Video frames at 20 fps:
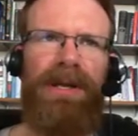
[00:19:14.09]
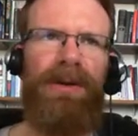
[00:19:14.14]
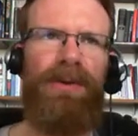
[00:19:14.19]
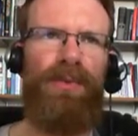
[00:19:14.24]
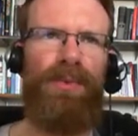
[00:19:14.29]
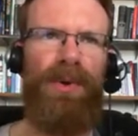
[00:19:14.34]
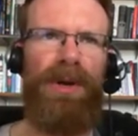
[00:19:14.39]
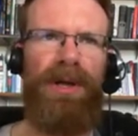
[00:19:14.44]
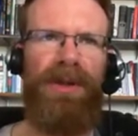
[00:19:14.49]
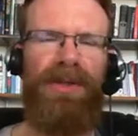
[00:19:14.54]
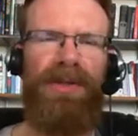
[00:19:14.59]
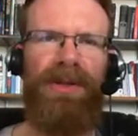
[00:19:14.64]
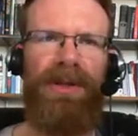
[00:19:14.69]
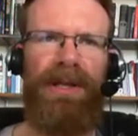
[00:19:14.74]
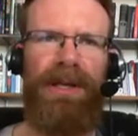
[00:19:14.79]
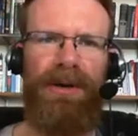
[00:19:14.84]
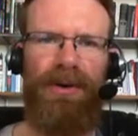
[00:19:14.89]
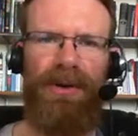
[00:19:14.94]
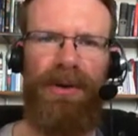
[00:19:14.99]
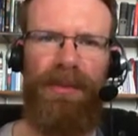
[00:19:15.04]
Uh, there's the
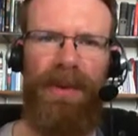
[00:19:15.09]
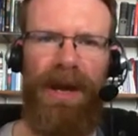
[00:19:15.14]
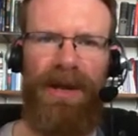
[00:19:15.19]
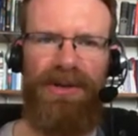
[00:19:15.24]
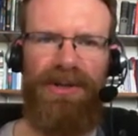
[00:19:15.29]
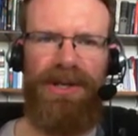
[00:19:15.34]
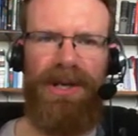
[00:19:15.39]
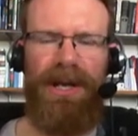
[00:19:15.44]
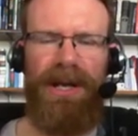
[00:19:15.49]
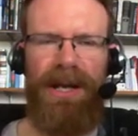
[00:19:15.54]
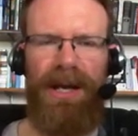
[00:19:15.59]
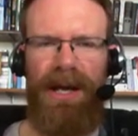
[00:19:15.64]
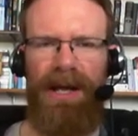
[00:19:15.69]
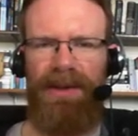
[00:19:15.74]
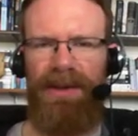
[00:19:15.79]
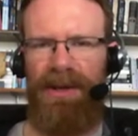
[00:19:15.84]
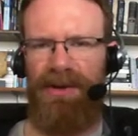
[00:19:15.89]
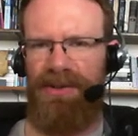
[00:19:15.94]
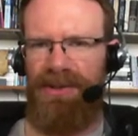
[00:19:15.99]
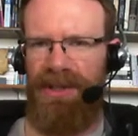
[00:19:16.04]
historical
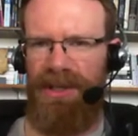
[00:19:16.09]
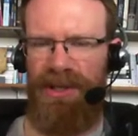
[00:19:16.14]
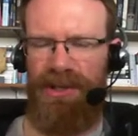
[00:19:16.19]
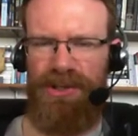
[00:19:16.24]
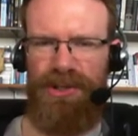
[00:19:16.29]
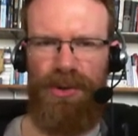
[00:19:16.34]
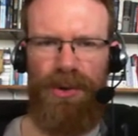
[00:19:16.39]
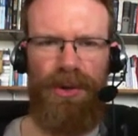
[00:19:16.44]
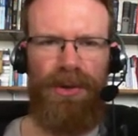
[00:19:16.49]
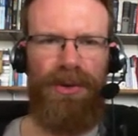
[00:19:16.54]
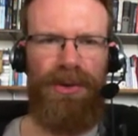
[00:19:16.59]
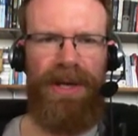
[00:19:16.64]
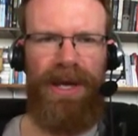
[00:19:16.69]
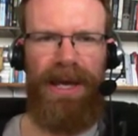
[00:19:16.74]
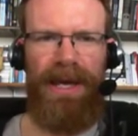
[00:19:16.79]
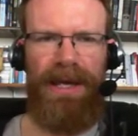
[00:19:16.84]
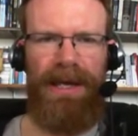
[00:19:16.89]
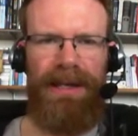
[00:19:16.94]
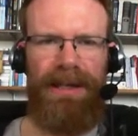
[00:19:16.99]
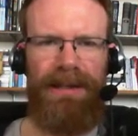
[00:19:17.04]
king. There's
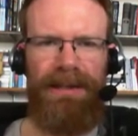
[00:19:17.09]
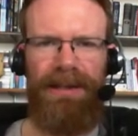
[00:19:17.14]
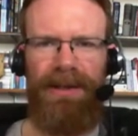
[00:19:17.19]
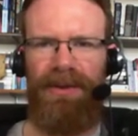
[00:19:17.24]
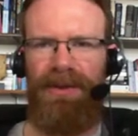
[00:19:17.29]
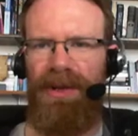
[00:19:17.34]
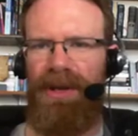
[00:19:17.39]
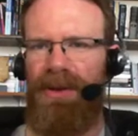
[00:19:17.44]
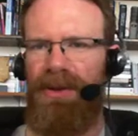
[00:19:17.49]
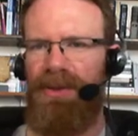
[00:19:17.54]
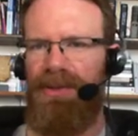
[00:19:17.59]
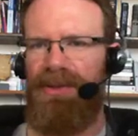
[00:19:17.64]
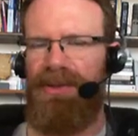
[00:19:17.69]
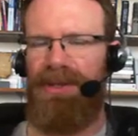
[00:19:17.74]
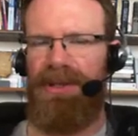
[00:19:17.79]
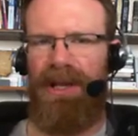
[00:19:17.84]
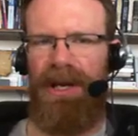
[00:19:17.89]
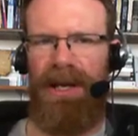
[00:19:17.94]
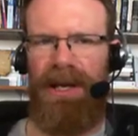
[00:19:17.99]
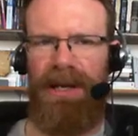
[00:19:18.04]
uh, d-
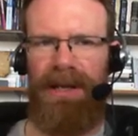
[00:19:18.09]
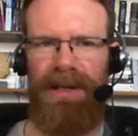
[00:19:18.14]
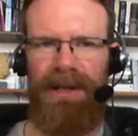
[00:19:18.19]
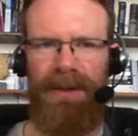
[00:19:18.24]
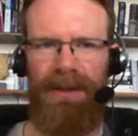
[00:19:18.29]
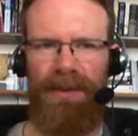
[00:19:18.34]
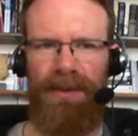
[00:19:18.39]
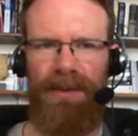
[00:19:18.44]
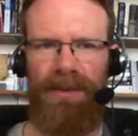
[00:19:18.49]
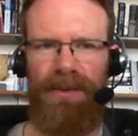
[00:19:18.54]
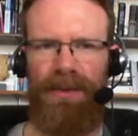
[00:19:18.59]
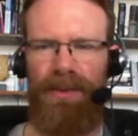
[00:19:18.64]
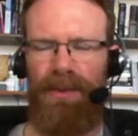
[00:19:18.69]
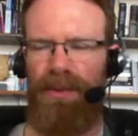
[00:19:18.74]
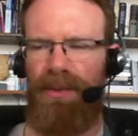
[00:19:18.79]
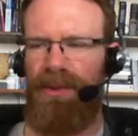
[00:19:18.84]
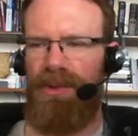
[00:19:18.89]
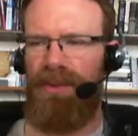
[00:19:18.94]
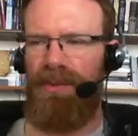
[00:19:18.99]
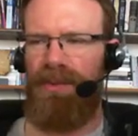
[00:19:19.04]
stories about this
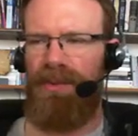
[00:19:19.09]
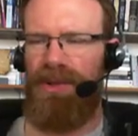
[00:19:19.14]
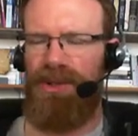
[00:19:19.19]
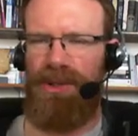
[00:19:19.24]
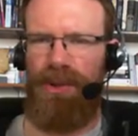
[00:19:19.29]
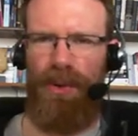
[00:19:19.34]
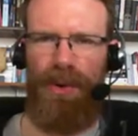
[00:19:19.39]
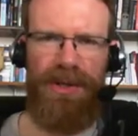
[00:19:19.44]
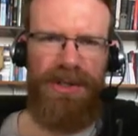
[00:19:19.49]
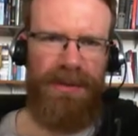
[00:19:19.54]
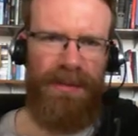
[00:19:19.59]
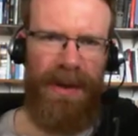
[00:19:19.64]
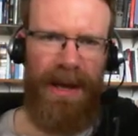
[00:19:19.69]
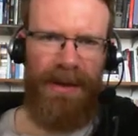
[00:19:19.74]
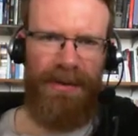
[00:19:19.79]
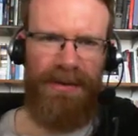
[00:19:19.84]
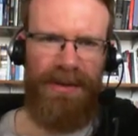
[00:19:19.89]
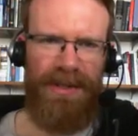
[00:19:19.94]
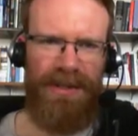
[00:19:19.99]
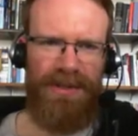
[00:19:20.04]
judge in the
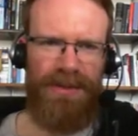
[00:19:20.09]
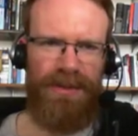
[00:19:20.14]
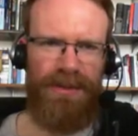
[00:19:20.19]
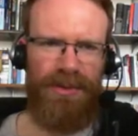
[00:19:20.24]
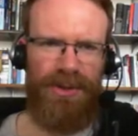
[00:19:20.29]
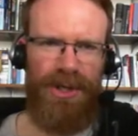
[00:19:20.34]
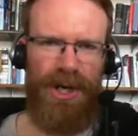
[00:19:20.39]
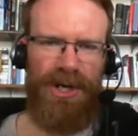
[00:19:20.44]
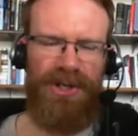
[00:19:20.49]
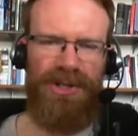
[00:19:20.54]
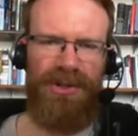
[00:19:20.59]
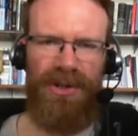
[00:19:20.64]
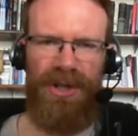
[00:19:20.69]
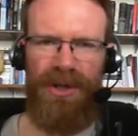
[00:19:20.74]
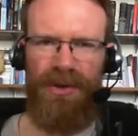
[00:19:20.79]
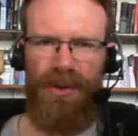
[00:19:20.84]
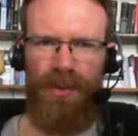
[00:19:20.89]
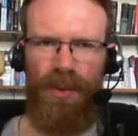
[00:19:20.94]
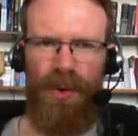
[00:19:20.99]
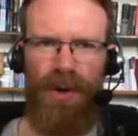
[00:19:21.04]
underworld there are these
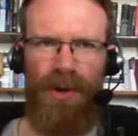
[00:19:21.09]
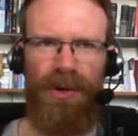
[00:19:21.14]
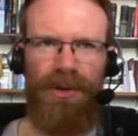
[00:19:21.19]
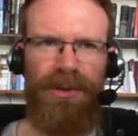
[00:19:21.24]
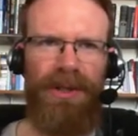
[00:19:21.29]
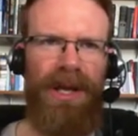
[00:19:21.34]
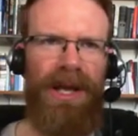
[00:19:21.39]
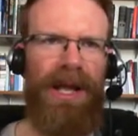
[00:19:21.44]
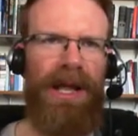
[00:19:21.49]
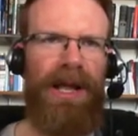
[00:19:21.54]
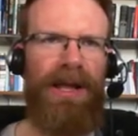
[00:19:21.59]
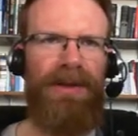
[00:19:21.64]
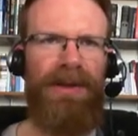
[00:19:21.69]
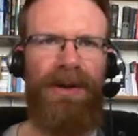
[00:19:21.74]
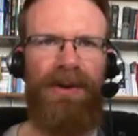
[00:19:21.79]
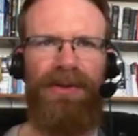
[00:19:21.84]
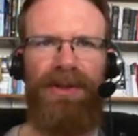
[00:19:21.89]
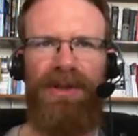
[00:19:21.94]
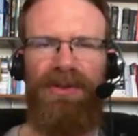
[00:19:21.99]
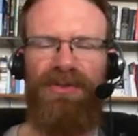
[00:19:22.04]
figures of these
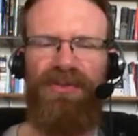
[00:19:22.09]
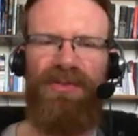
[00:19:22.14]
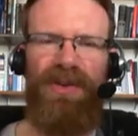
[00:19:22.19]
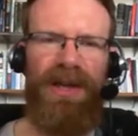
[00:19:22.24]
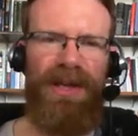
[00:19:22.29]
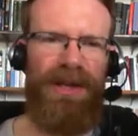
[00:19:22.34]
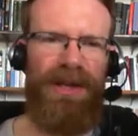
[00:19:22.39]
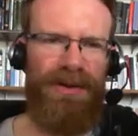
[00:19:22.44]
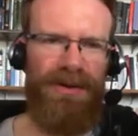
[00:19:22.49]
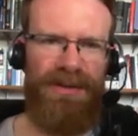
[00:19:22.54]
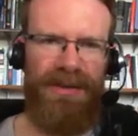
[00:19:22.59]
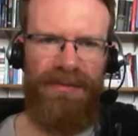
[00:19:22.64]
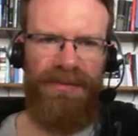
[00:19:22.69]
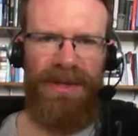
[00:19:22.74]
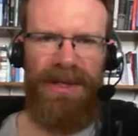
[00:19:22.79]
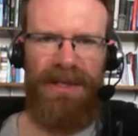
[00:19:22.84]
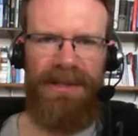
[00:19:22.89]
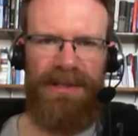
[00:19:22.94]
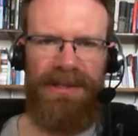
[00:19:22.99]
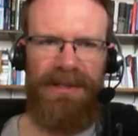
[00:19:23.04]
uh,
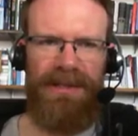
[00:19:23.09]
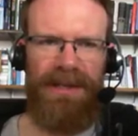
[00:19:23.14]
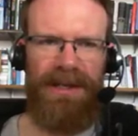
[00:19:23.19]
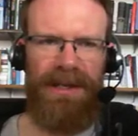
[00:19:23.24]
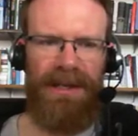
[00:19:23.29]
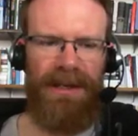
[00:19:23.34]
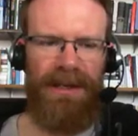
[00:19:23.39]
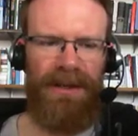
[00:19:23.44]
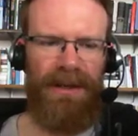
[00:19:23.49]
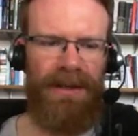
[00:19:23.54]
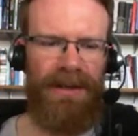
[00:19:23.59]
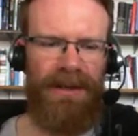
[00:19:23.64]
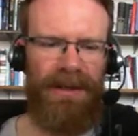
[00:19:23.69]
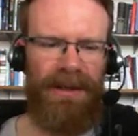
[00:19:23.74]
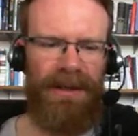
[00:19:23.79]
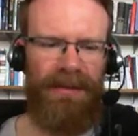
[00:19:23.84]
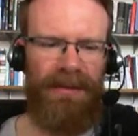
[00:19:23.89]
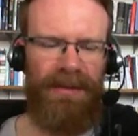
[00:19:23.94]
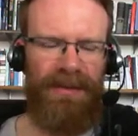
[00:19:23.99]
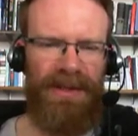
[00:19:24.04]
these heroes that
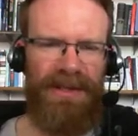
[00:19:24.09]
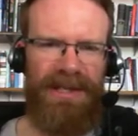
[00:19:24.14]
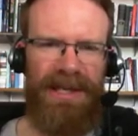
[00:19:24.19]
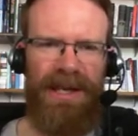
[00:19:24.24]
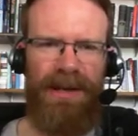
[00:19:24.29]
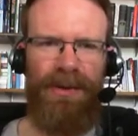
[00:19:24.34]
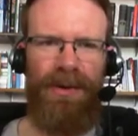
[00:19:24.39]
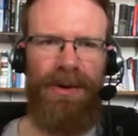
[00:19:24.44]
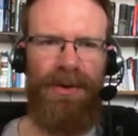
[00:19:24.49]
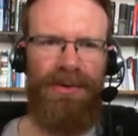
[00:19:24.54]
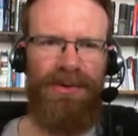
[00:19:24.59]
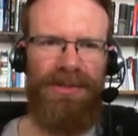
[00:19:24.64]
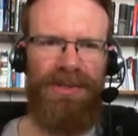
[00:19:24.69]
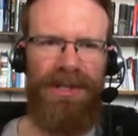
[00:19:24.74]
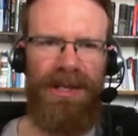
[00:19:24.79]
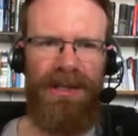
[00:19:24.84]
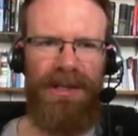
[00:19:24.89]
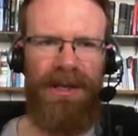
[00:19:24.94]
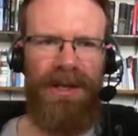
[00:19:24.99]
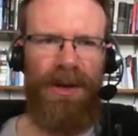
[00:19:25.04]
roam around the
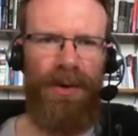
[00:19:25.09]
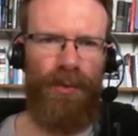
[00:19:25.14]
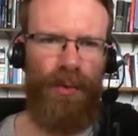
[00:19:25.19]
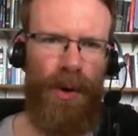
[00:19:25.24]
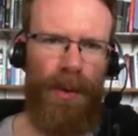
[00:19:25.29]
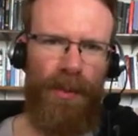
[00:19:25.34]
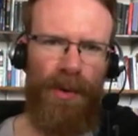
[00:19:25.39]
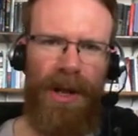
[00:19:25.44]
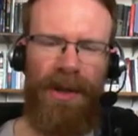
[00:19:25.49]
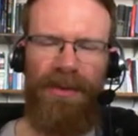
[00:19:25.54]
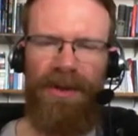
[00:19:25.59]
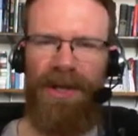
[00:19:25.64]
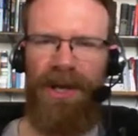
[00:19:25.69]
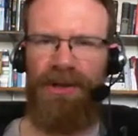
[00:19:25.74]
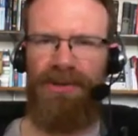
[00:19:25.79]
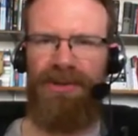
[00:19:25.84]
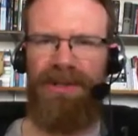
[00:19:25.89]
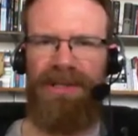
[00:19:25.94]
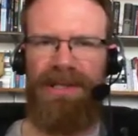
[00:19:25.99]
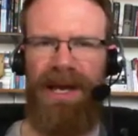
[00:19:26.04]
countryside fighting lions and
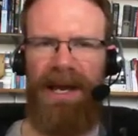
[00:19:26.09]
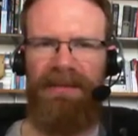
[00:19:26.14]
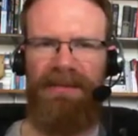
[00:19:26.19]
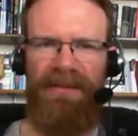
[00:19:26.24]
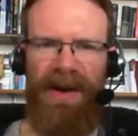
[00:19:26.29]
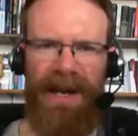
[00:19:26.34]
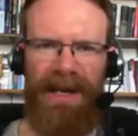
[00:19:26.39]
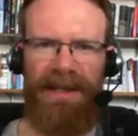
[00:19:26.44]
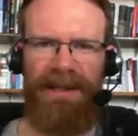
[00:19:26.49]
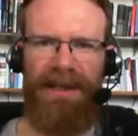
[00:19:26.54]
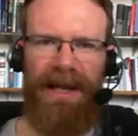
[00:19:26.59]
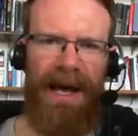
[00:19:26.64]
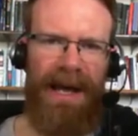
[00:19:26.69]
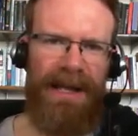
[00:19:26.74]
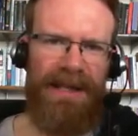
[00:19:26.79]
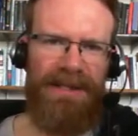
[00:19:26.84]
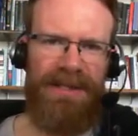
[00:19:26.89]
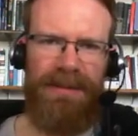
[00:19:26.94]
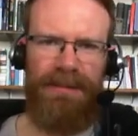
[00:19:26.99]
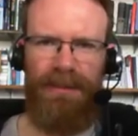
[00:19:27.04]
bulls and that sort of thing.
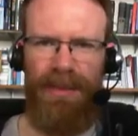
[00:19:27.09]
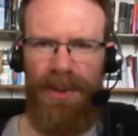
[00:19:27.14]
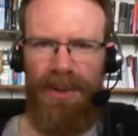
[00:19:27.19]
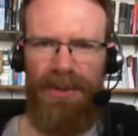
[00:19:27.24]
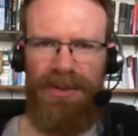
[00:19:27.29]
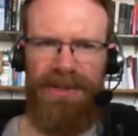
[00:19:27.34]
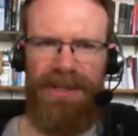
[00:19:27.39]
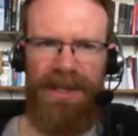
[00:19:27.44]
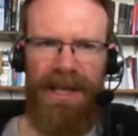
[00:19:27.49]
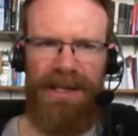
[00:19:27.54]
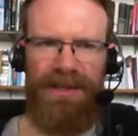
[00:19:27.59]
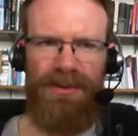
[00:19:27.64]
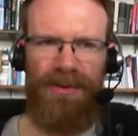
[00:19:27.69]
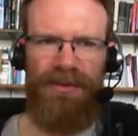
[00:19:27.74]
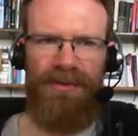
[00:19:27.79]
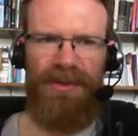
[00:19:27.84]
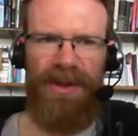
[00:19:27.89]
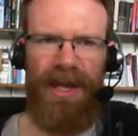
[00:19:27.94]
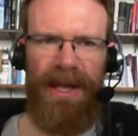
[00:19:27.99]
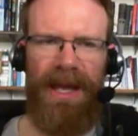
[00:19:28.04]
And these things
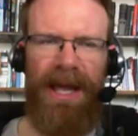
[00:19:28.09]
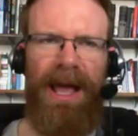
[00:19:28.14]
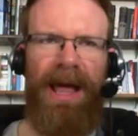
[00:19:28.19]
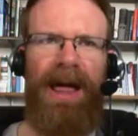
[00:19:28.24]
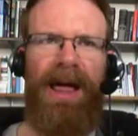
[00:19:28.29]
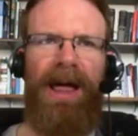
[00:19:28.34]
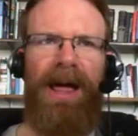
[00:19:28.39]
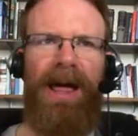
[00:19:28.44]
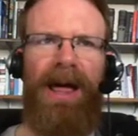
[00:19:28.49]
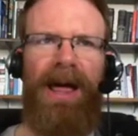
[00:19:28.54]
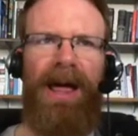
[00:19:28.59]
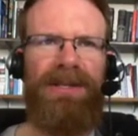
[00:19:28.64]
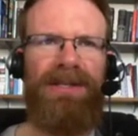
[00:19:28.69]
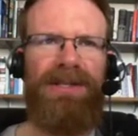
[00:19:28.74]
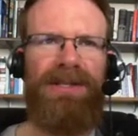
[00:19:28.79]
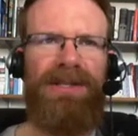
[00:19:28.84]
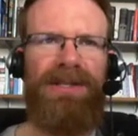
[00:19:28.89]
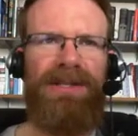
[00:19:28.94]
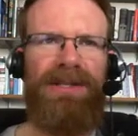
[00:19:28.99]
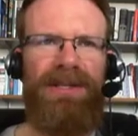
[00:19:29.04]
all seem to
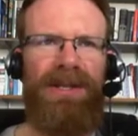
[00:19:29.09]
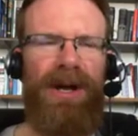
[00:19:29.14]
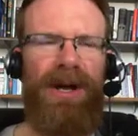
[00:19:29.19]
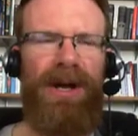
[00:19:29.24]
merge.